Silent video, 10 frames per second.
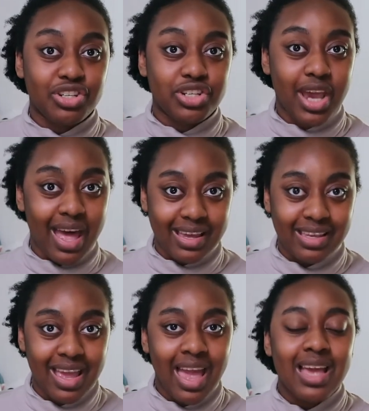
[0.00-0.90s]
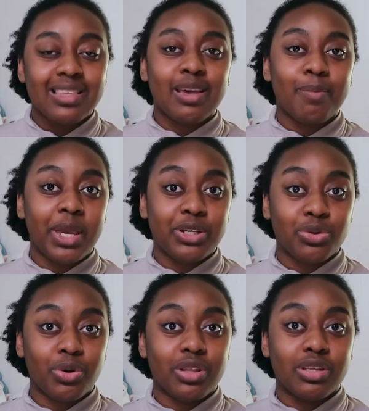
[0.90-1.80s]
check to make
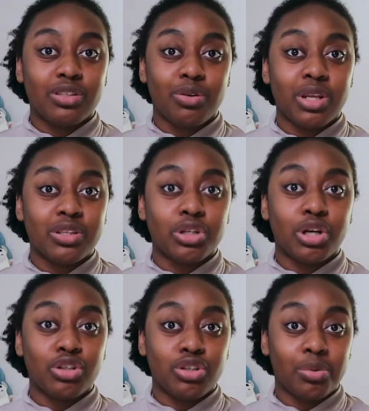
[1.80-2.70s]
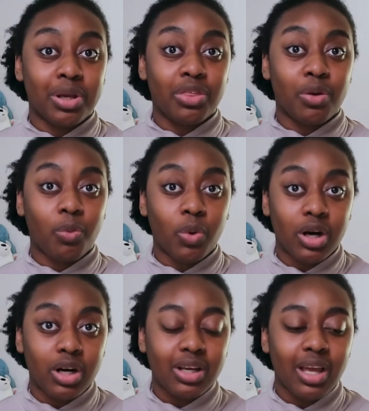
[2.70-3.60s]
sure the students are doing the
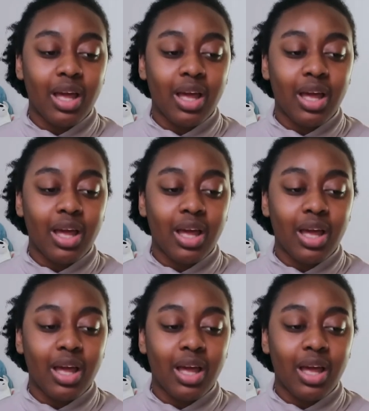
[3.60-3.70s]
work.